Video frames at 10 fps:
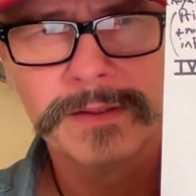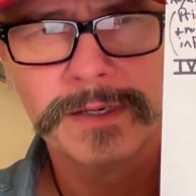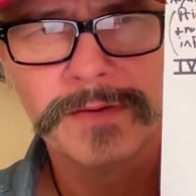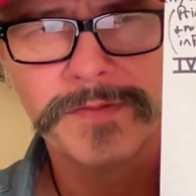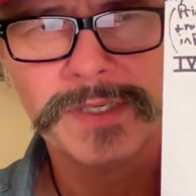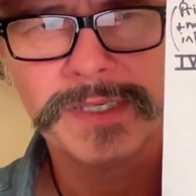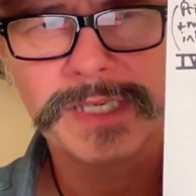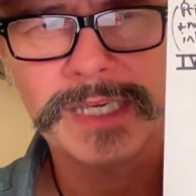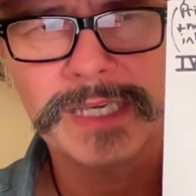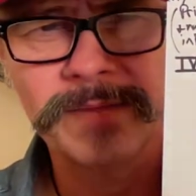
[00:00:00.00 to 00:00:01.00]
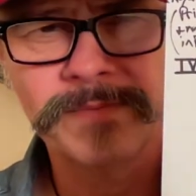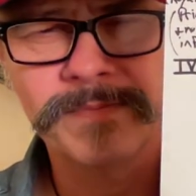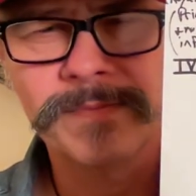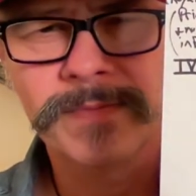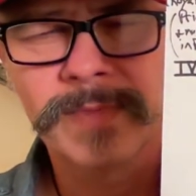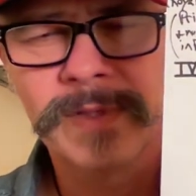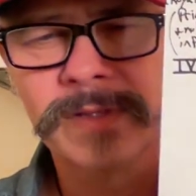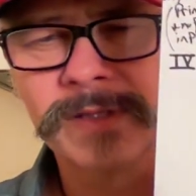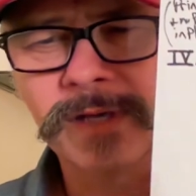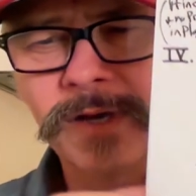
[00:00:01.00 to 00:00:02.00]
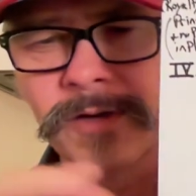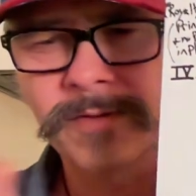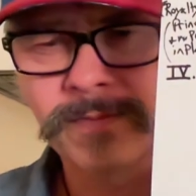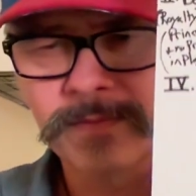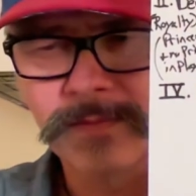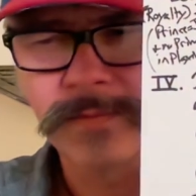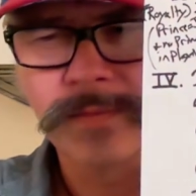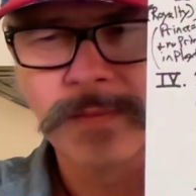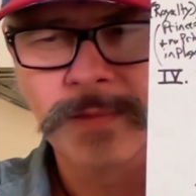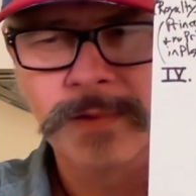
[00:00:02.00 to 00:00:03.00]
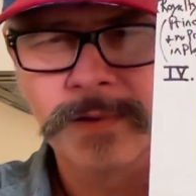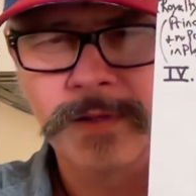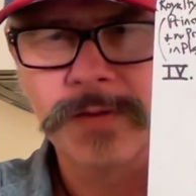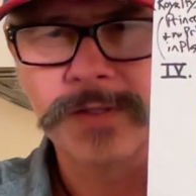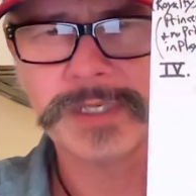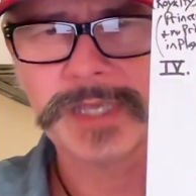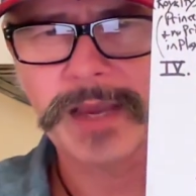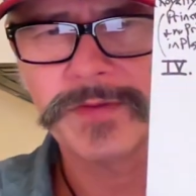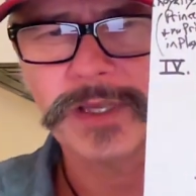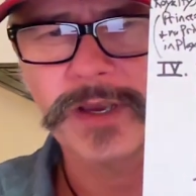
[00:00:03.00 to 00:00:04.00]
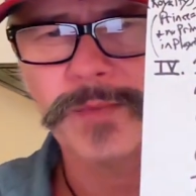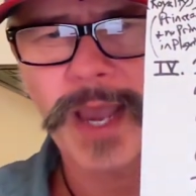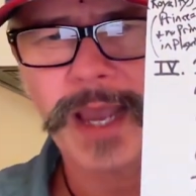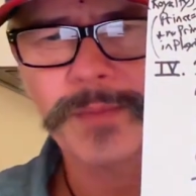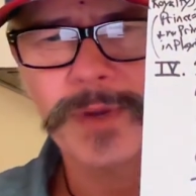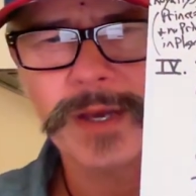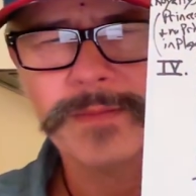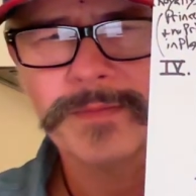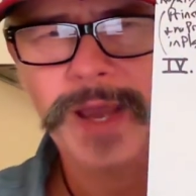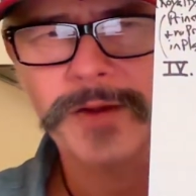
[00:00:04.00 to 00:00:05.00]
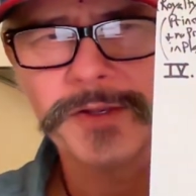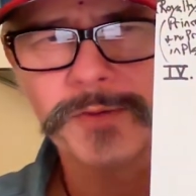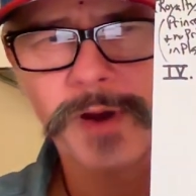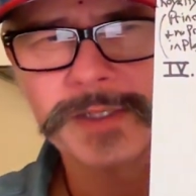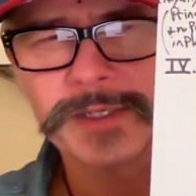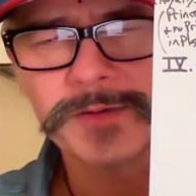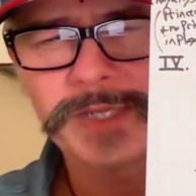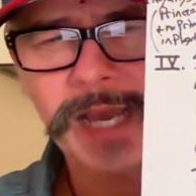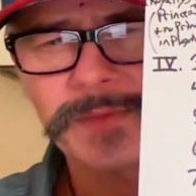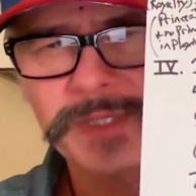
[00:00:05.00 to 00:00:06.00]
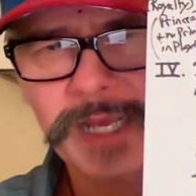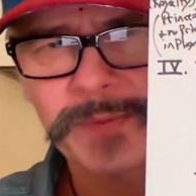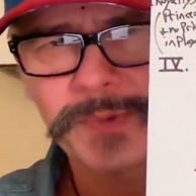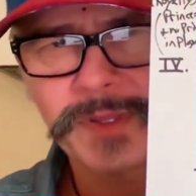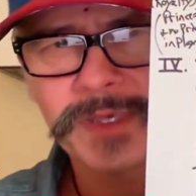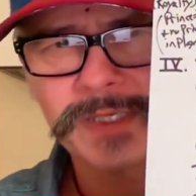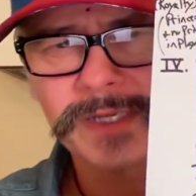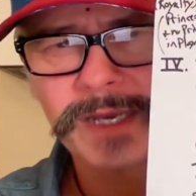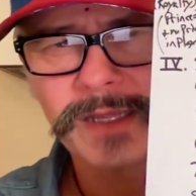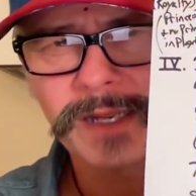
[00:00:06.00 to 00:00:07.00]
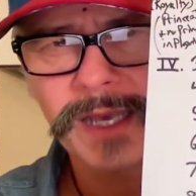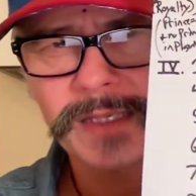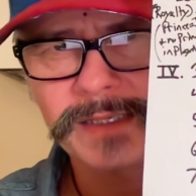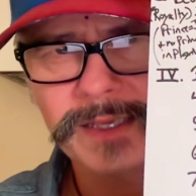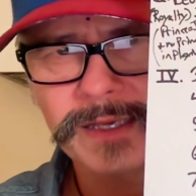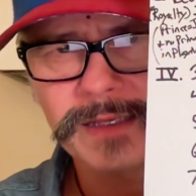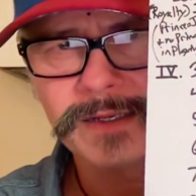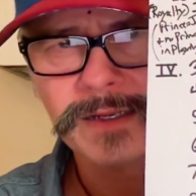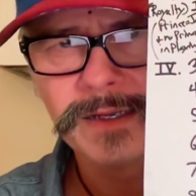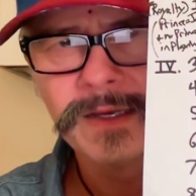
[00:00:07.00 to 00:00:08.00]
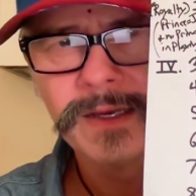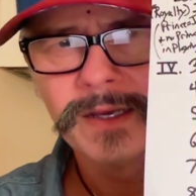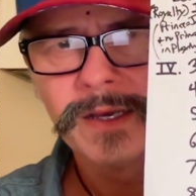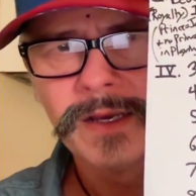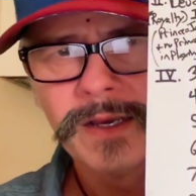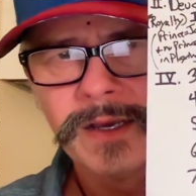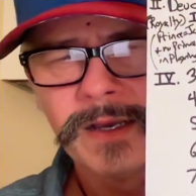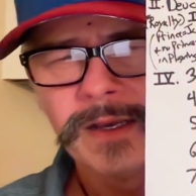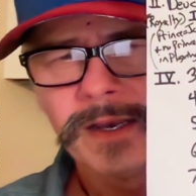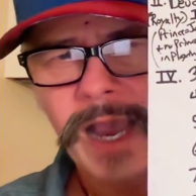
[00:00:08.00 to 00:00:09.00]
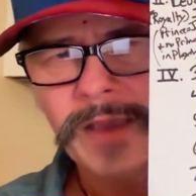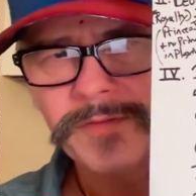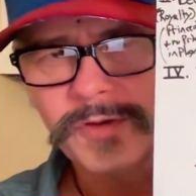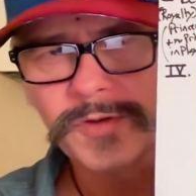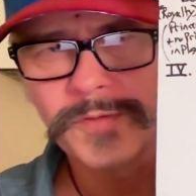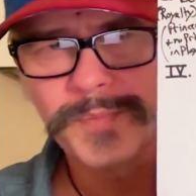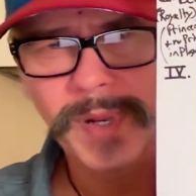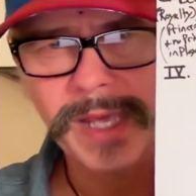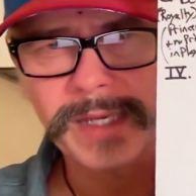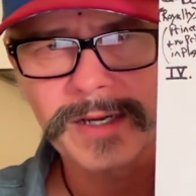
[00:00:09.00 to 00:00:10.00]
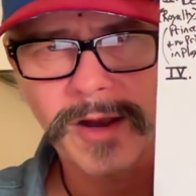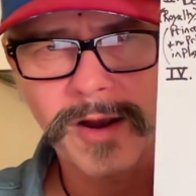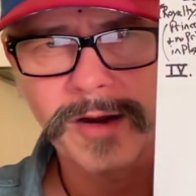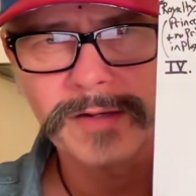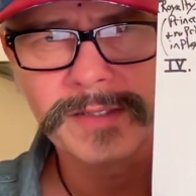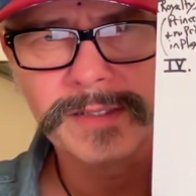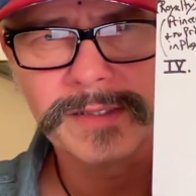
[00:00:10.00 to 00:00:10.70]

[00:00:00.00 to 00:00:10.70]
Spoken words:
of the scheme, so you would just have to go back. But I do want to timestamp it this nonetheless, that I view playing cards